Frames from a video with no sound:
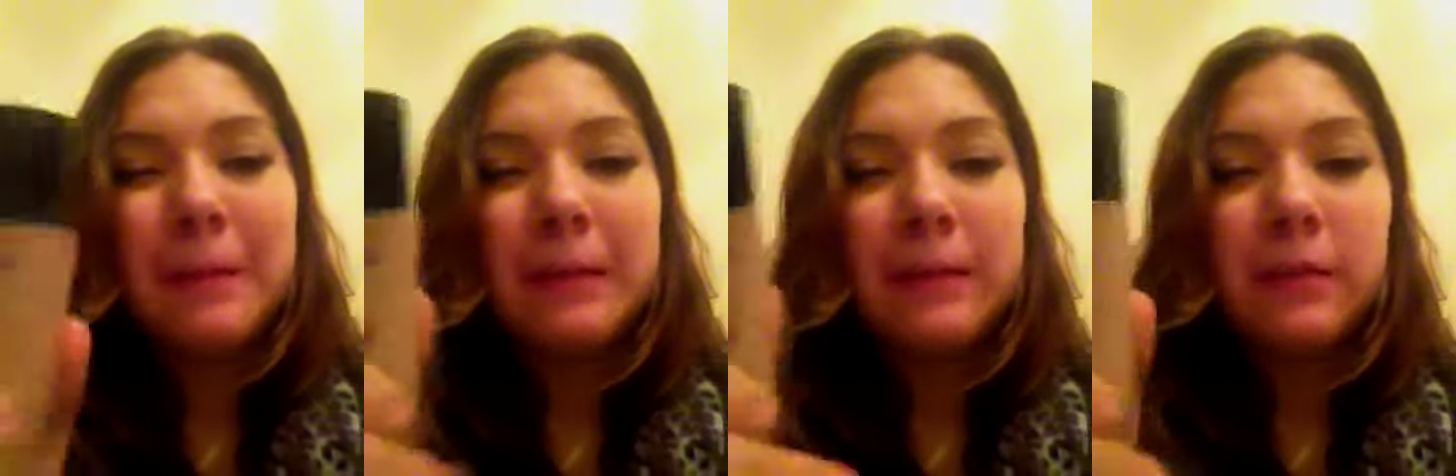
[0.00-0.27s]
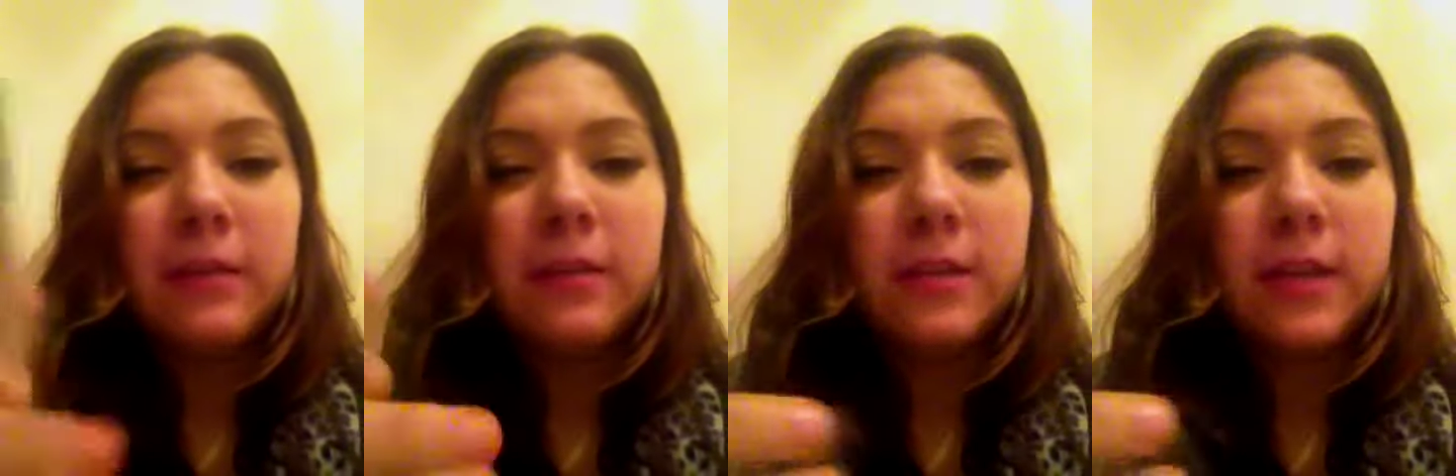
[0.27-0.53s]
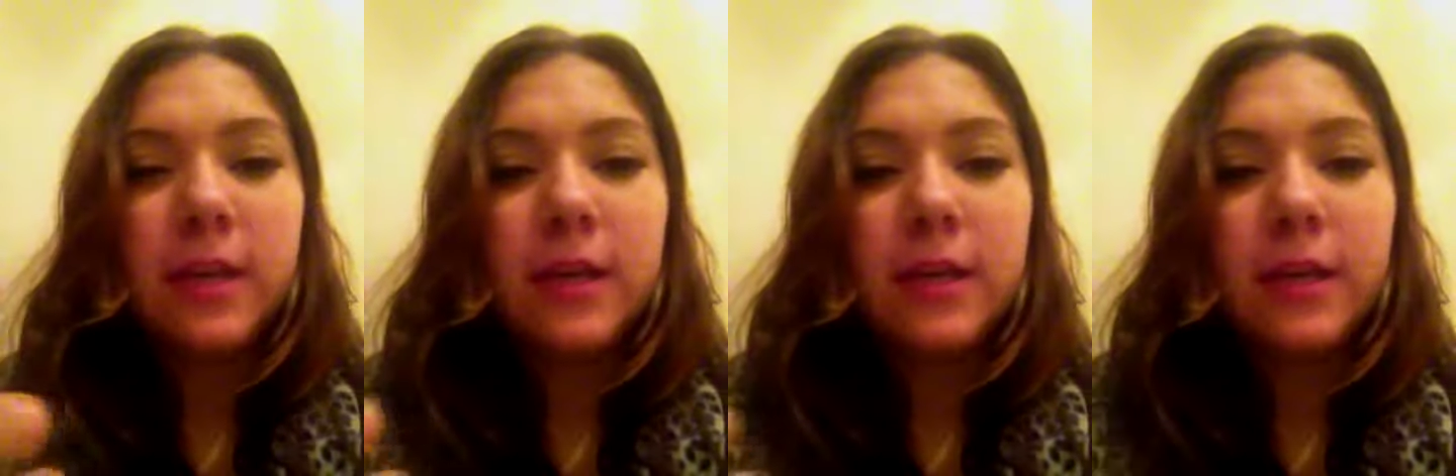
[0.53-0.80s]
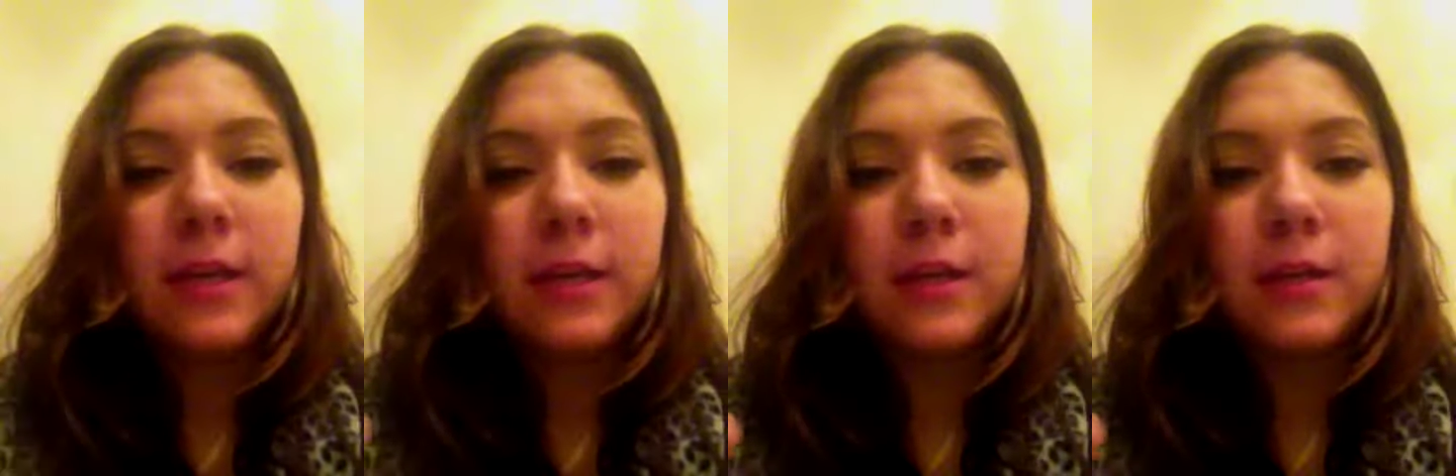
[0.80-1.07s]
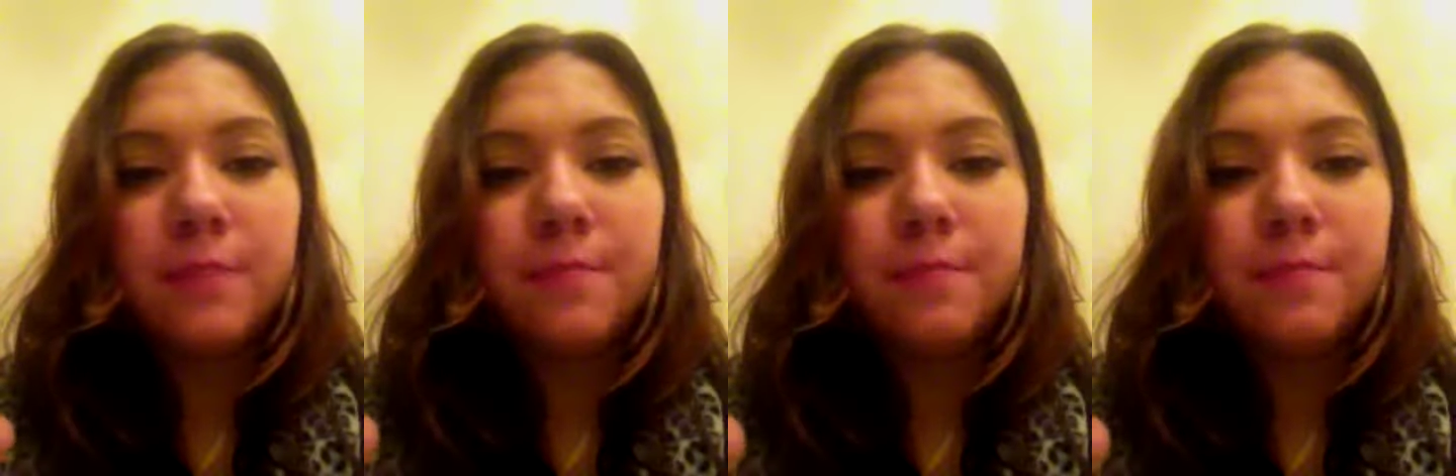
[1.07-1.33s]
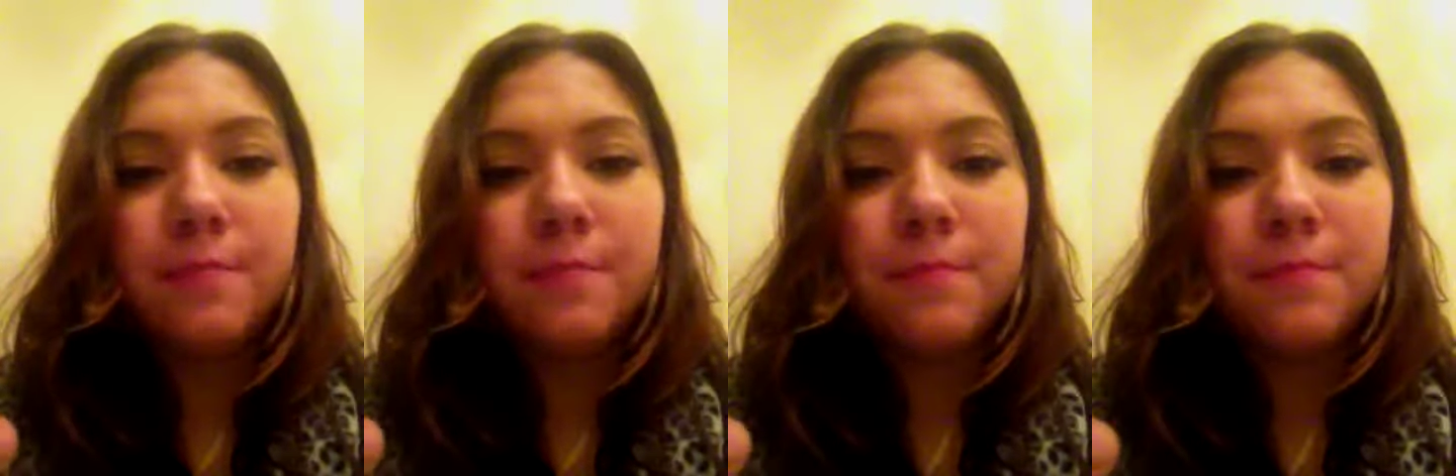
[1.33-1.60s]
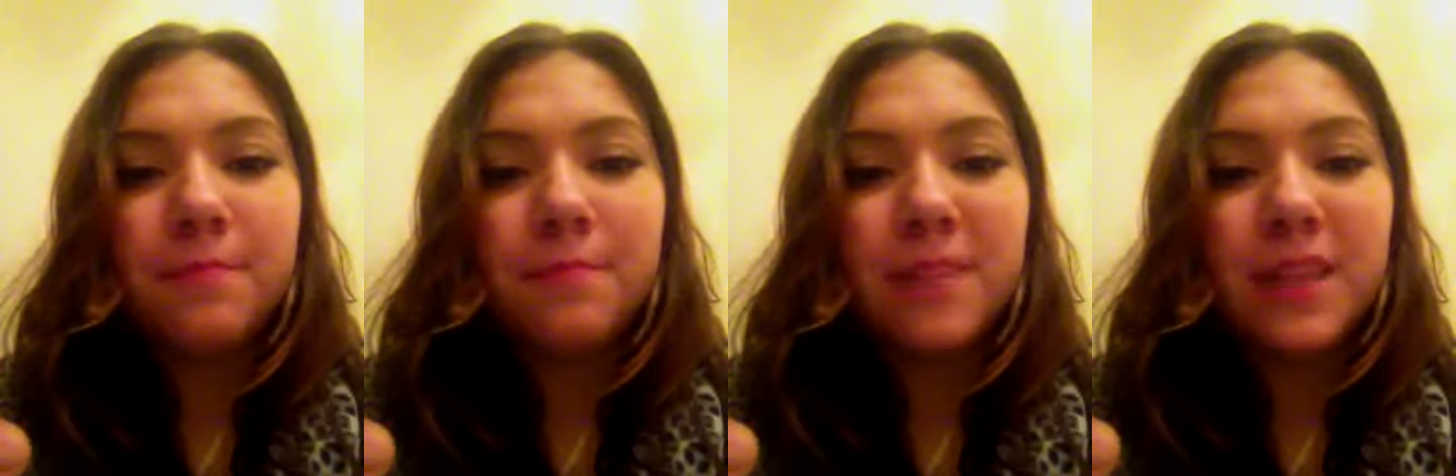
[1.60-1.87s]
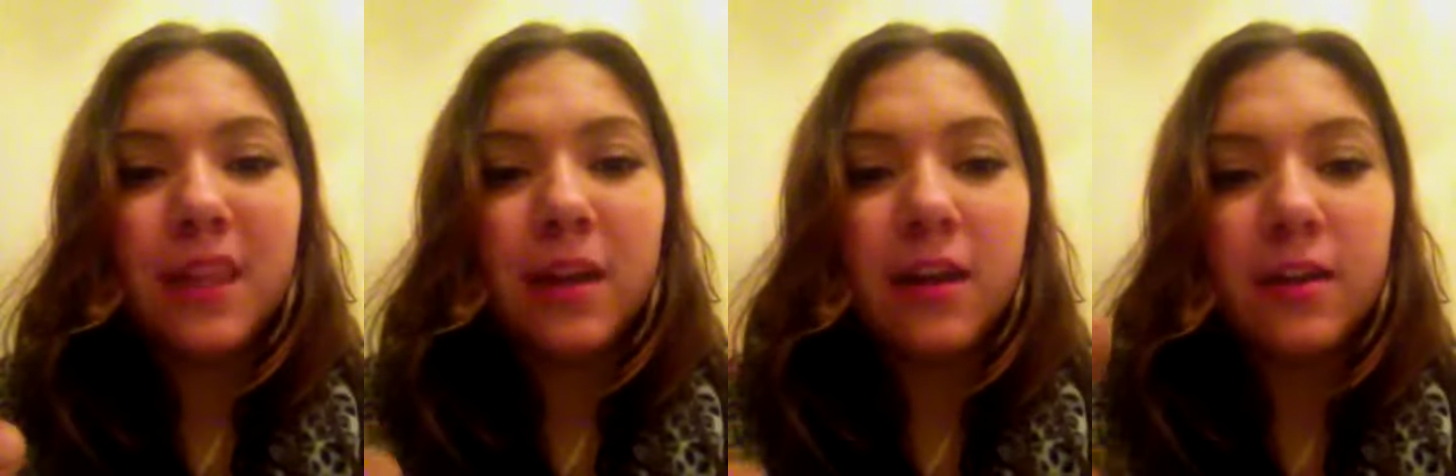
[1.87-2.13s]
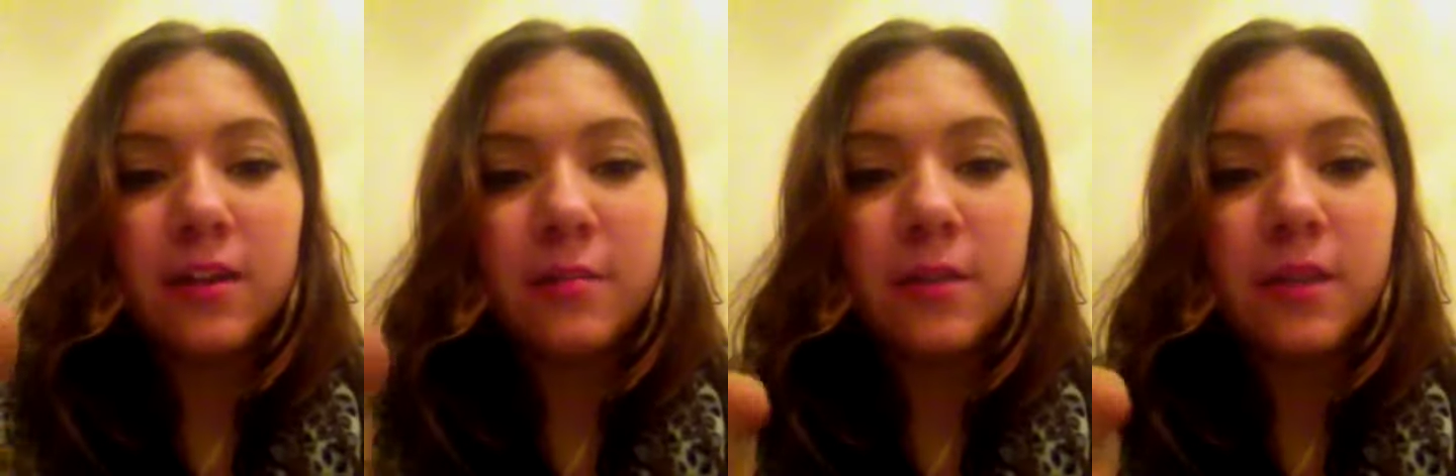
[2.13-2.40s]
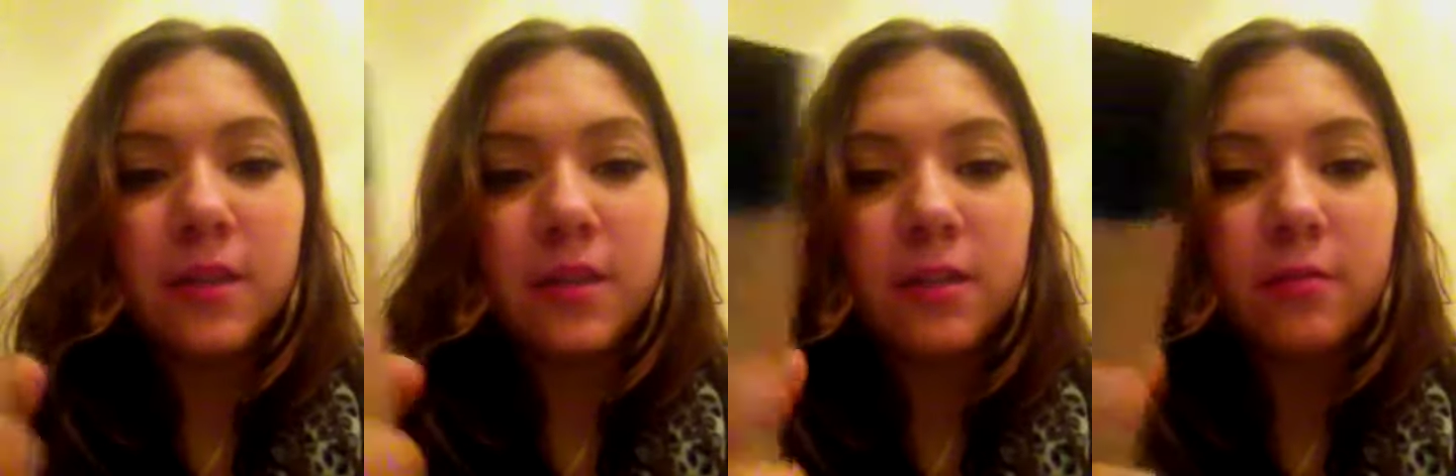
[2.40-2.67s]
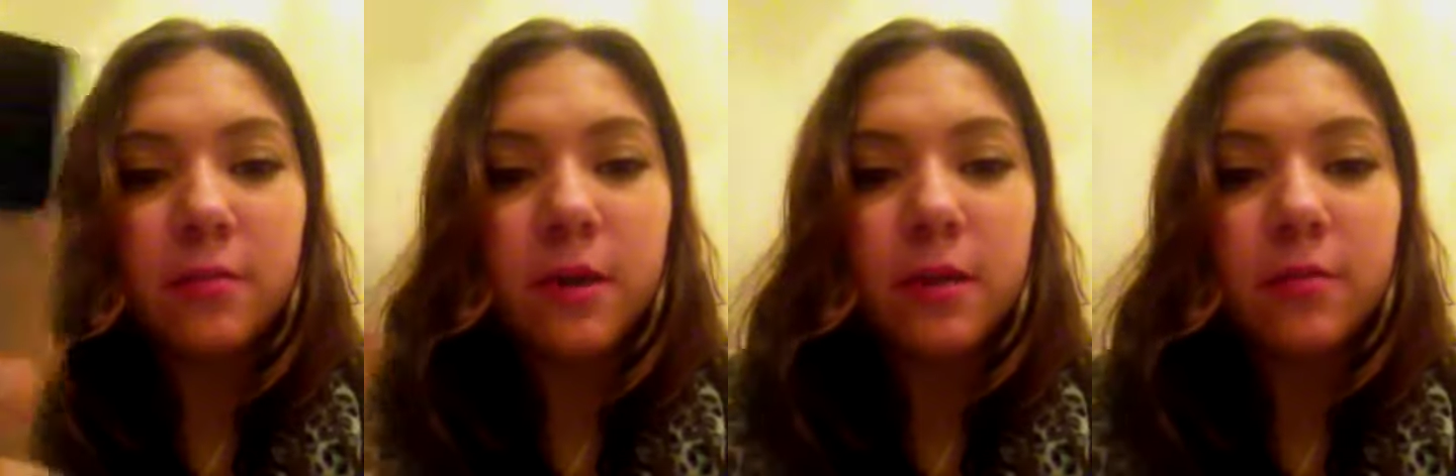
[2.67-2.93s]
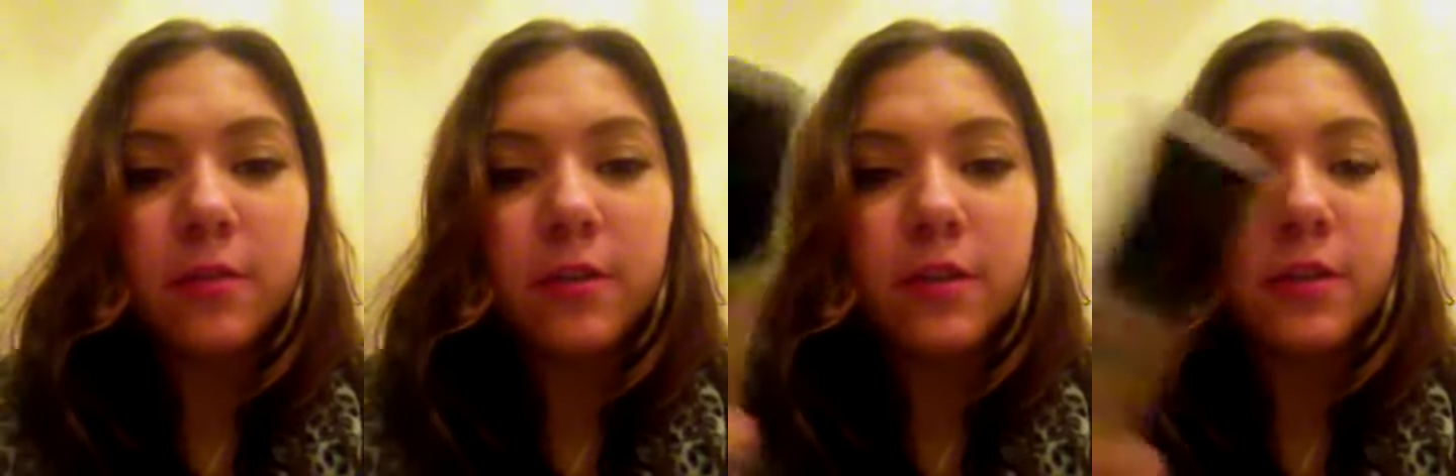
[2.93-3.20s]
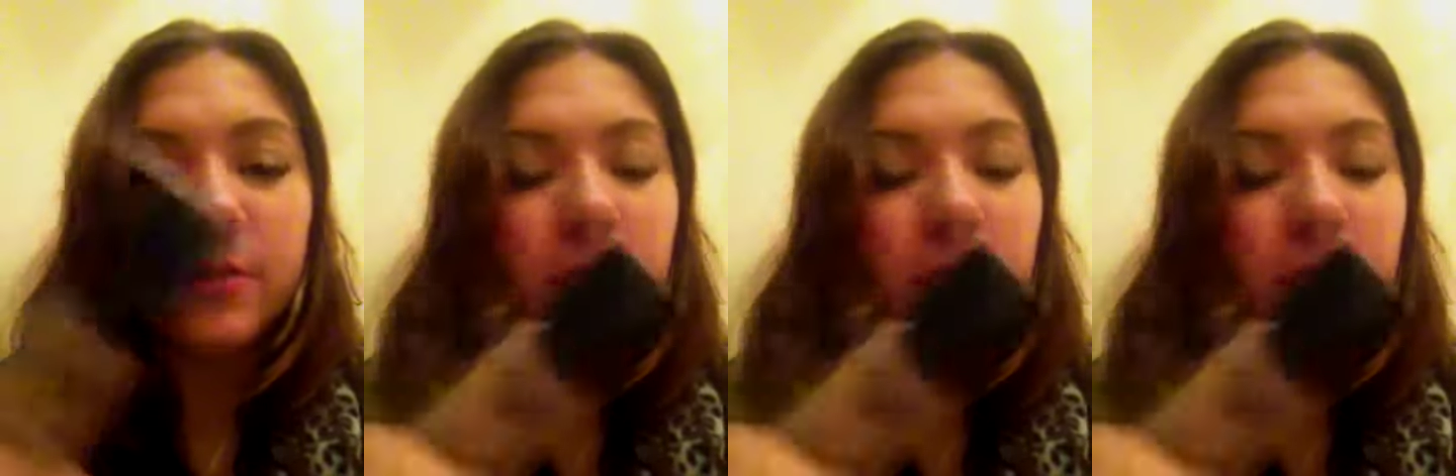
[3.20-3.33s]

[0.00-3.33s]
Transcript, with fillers: I'd say, light to medium coverage,